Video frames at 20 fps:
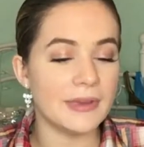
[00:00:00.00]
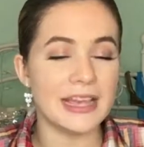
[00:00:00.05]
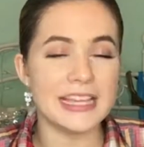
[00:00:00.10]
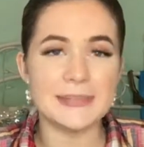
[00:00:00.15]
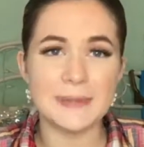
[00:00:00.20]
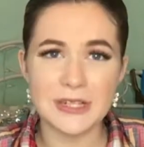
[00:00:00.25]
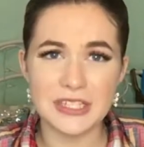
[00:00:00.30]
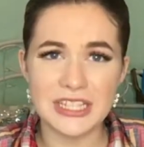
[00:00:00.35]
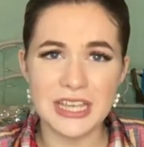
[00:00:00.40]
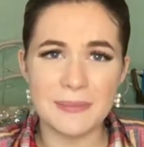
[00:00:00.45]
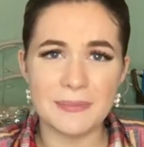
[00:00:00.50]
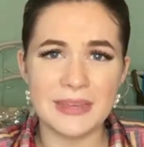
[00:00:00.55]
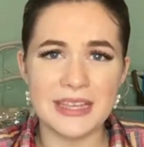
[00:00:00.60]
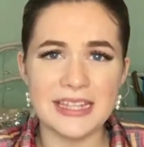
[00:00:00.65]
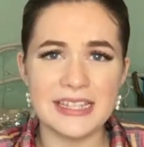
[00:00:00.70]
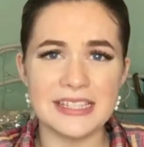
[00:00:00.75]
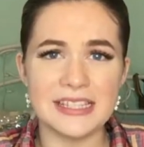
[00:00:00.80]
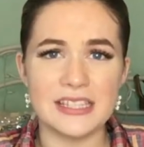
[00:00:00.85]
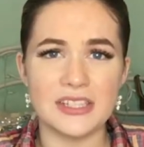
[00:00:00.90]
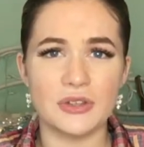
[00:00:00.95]
Especially at
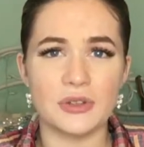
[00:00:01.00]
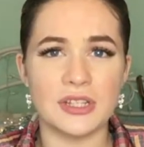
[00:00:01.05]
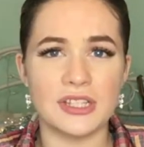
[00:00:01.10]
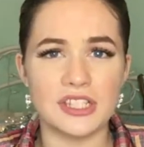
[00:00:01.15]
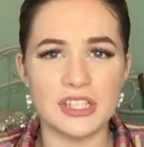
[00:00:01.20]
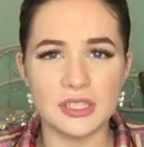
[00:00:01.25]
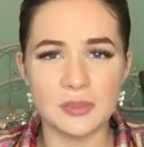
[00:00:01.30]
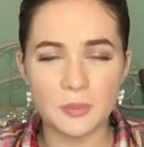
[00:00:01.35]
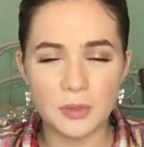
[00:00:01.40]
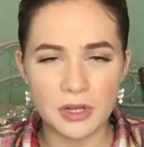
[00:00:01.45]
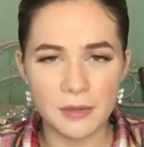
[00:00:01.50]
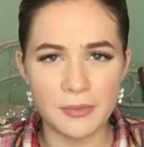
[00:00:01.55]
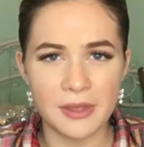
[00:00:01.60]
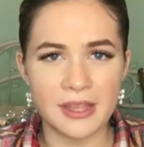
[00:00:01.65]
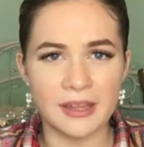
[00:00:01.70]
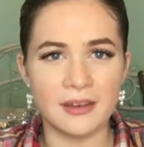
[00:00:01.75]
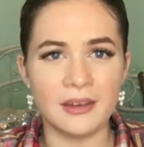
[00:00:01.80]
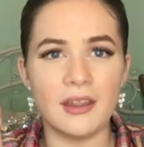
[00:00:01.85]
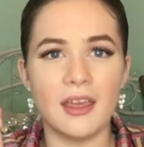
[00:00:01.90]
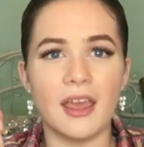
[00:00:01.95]
meets, you can just put them
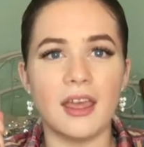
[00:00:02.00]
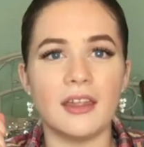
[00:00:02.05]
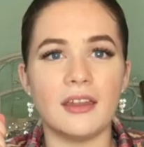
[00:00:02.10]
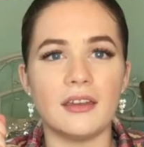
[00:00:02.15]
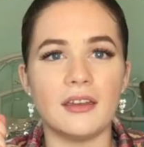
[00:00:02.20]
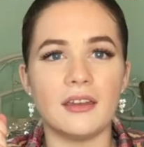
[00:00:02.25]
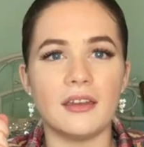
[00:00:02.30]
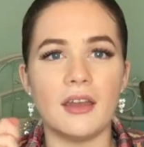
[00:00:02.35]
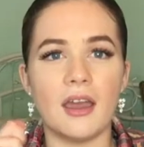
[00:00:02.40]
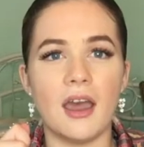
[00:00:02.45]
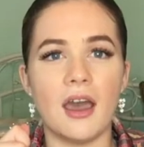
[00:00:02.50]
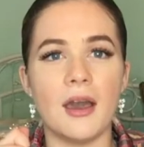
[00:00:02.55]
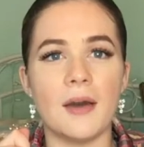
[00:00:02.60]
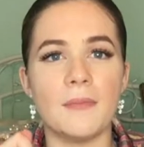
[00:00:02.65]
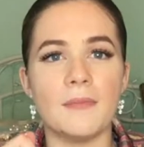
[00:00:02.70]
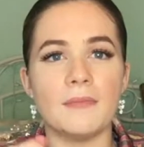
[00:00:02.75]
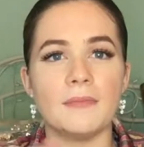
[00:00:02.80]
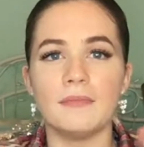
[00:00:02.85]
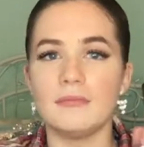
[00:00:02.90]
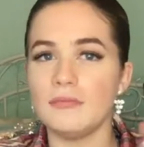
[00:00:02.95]
in, and
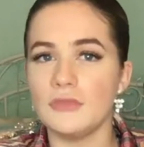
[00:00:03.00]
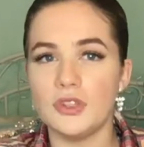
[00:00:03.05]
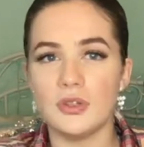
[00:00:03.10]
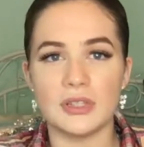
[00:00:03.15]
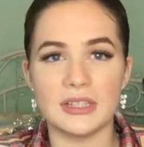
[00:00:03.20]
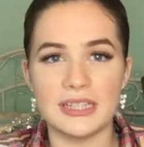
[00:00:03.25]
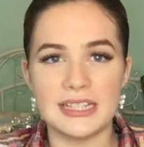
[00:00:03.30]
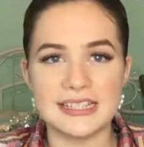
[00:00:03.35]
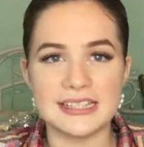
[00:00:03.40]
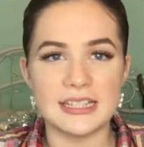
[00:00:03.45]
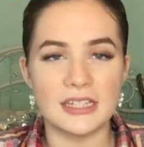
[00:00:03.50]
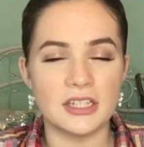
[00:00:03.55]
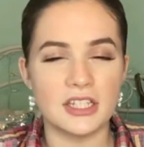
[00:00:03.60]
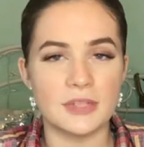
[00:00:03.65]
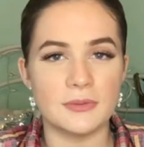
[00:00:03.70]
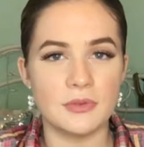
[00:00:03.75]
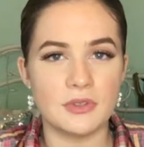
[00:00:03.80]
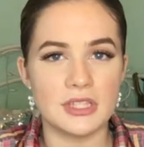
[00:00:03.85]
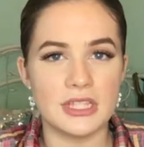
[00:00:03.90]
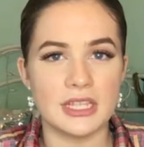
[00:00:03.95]
you can listen
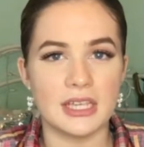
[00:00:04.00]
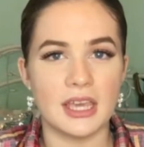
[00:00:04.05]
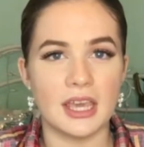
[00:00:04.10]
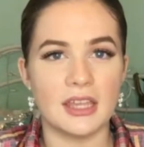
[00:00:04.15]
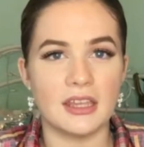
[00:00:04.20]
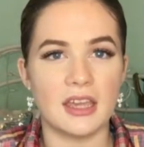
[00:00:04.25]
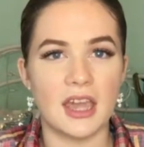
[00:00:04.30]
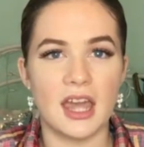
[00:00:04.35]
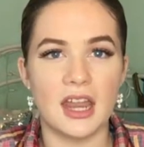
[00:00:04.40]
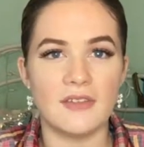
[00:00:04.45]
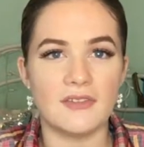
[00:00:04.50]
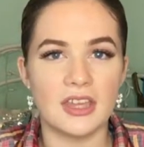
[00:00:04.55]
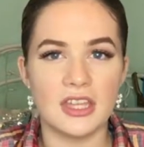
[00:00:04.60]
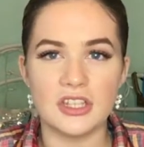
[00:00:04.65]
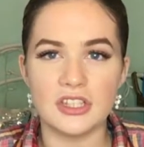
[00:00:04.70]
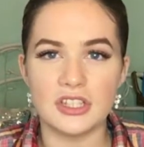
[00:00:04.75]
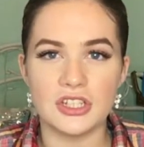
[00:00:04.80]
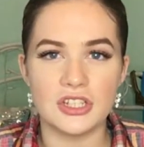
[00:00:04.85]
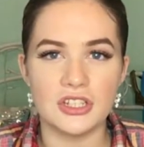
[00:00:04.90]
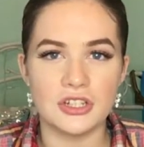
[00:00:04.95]
to music and kind of get
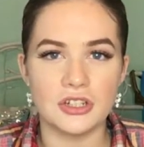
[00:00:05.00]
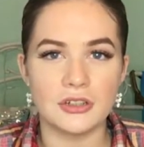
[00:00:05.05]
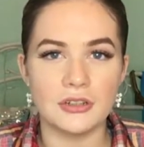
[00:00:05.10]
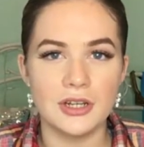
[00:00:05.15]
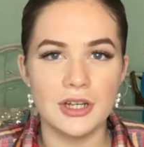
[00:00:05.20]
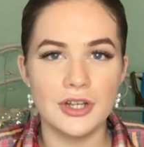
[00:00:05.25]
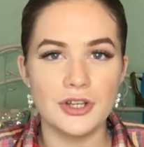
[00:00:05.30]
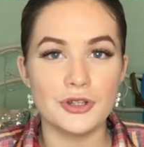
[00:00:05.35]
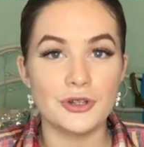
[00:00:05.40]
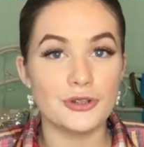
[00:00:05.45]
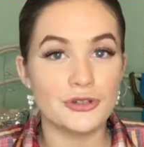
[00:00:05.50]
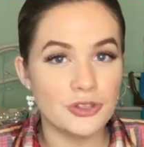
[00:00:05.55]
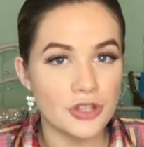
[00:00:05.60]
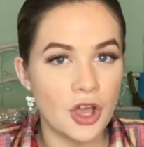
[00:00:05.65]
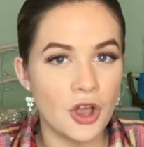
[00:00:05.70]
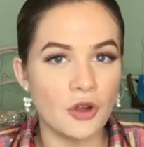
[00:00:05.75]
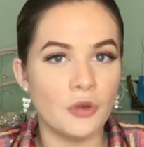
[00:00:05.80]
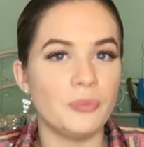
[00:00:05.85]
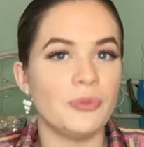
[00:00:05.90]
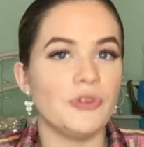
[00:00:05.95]
into your
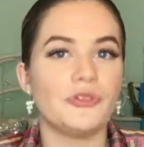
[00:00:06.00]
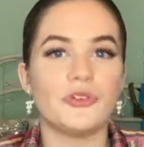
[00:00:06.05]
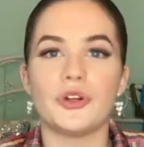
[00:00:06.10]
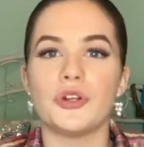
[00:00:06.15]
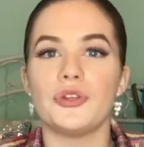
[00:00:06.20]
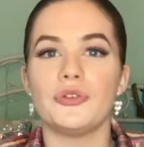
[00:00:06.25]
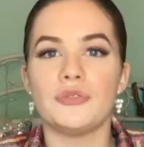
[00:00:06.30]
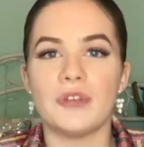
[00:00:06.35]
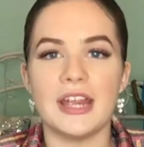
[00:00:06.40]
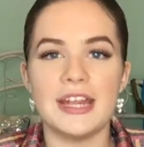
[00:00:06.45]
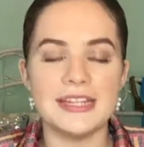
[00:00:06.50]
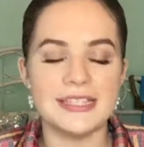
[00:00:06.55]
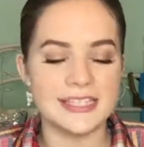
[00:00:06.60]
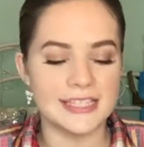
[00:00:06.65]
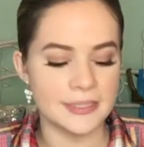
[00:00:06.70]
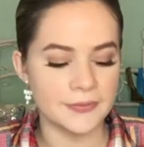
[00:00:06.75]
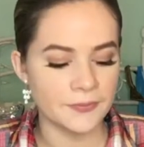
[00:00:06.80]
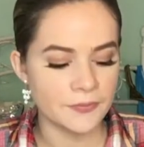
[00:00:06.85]
zone before you race.